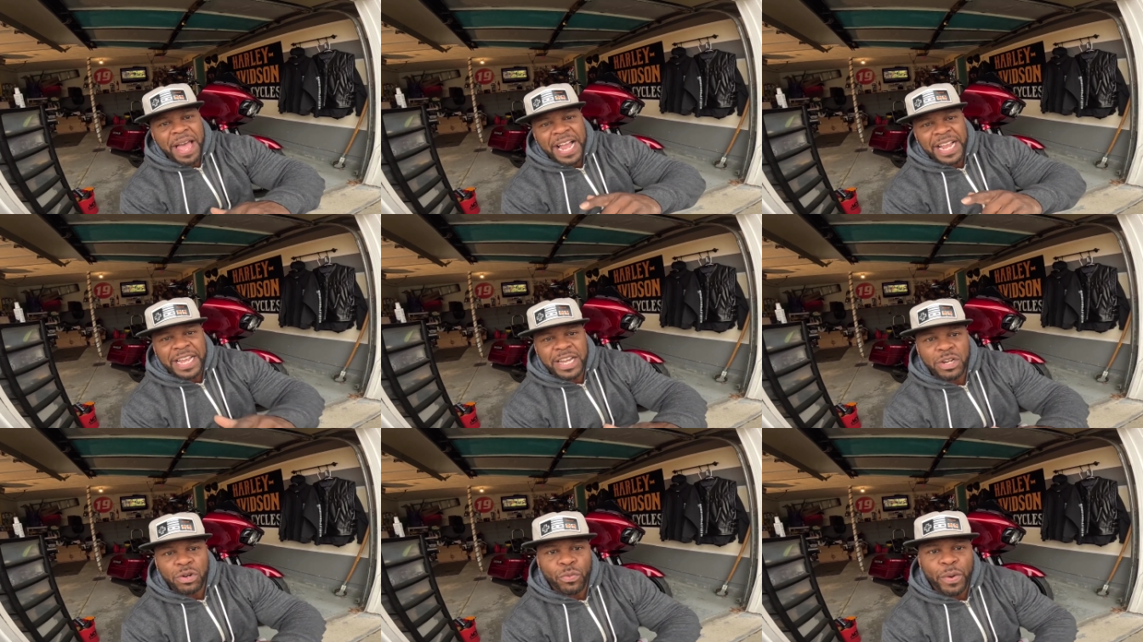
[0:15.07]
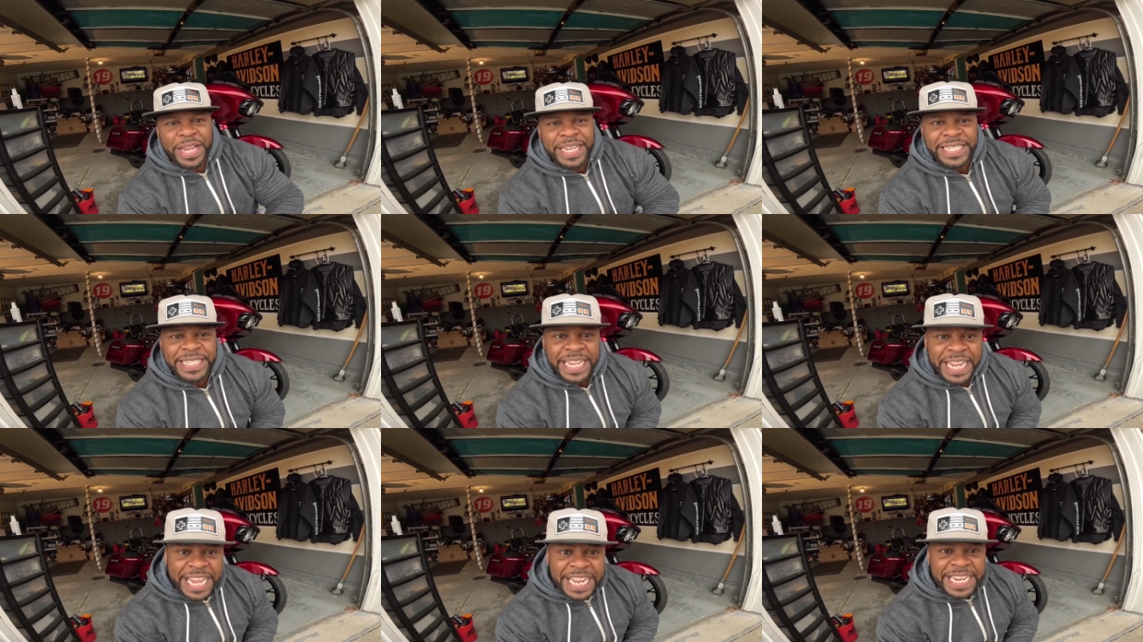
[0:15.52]
not gonna
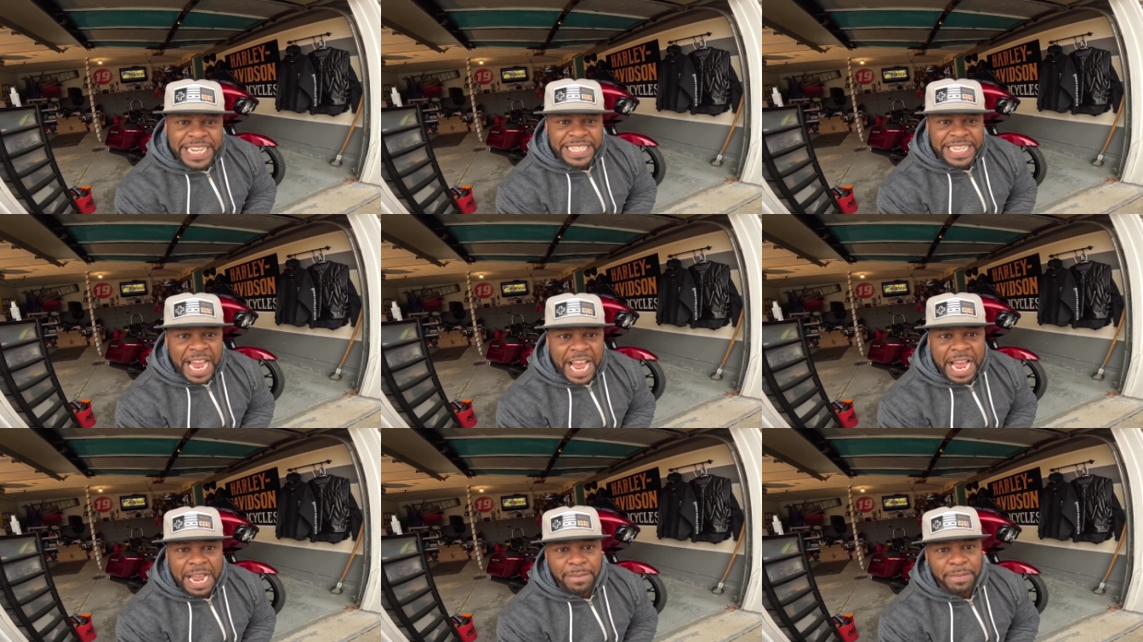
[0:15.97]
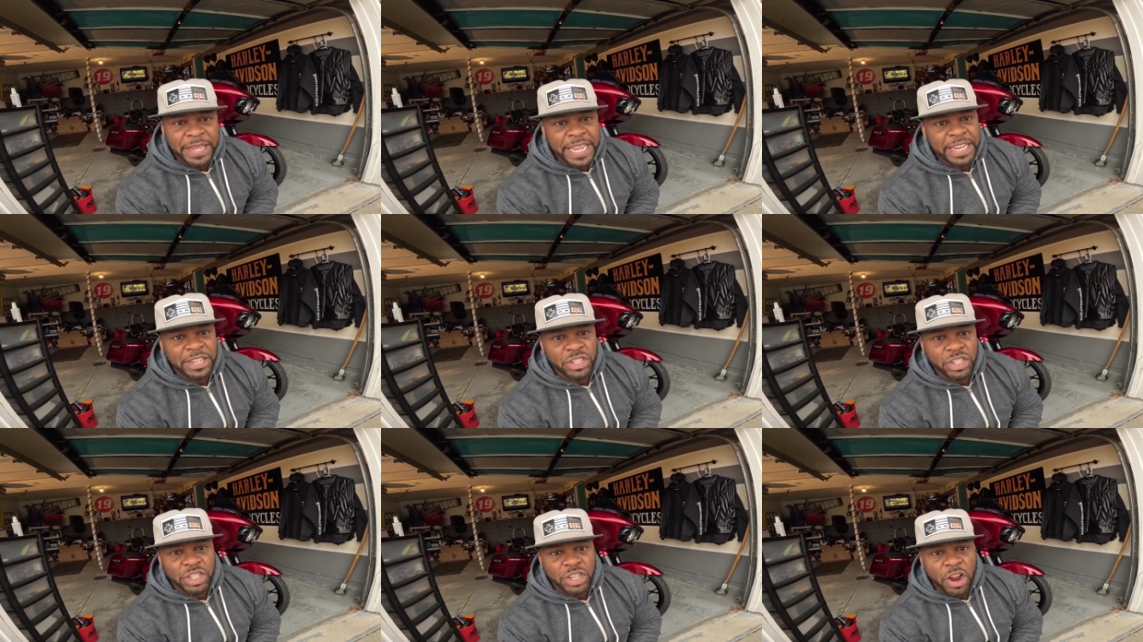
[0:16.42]
waste any time
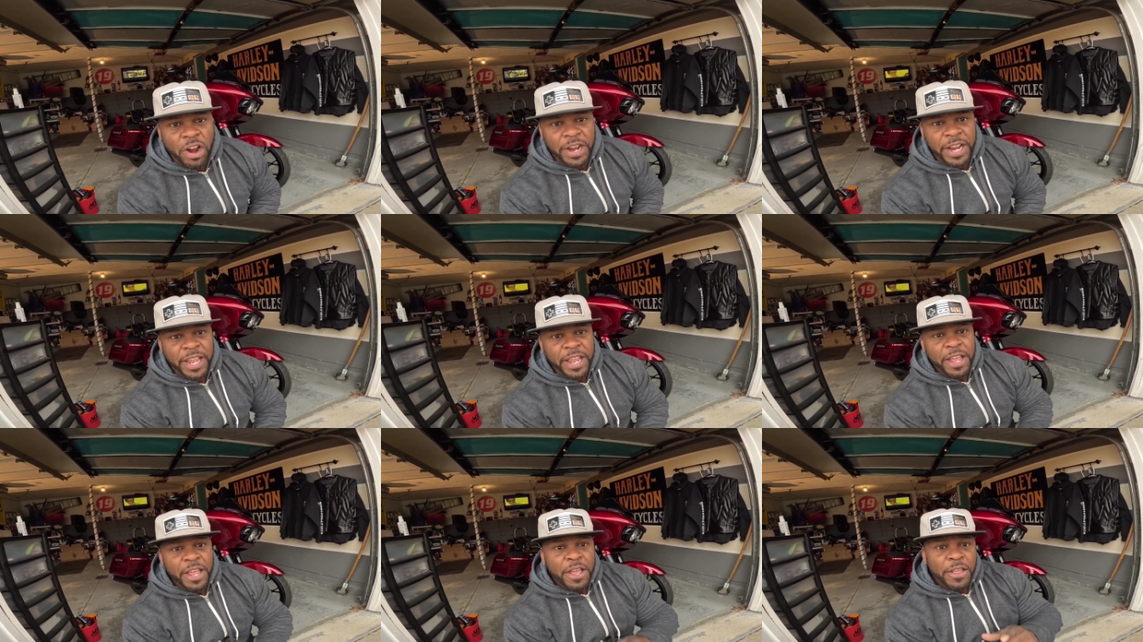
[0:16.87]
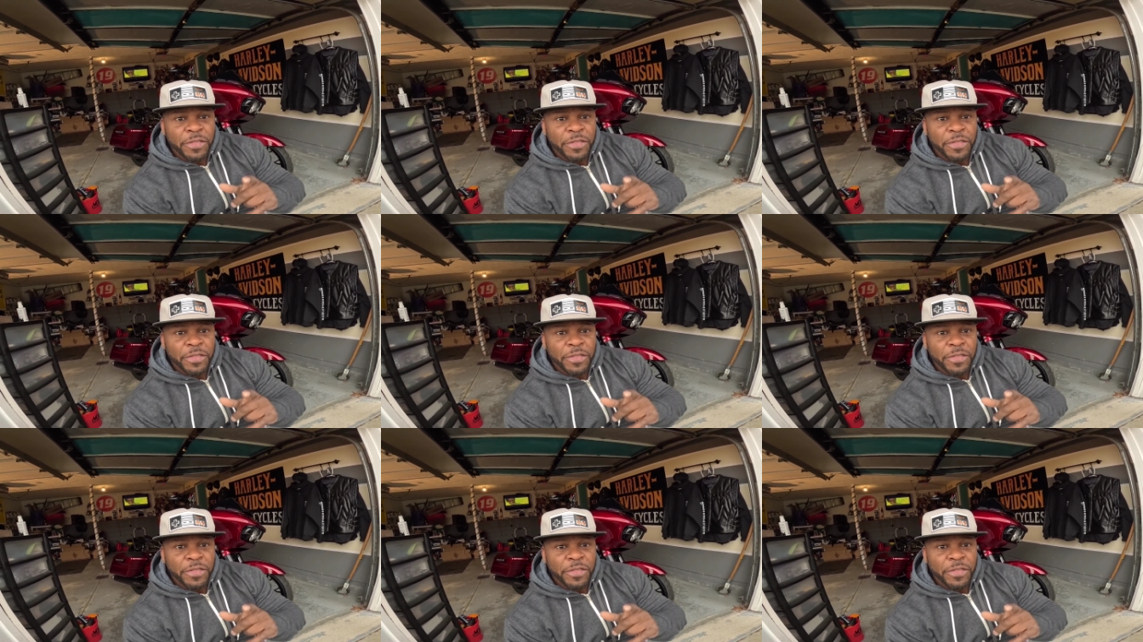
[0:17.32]
getting started.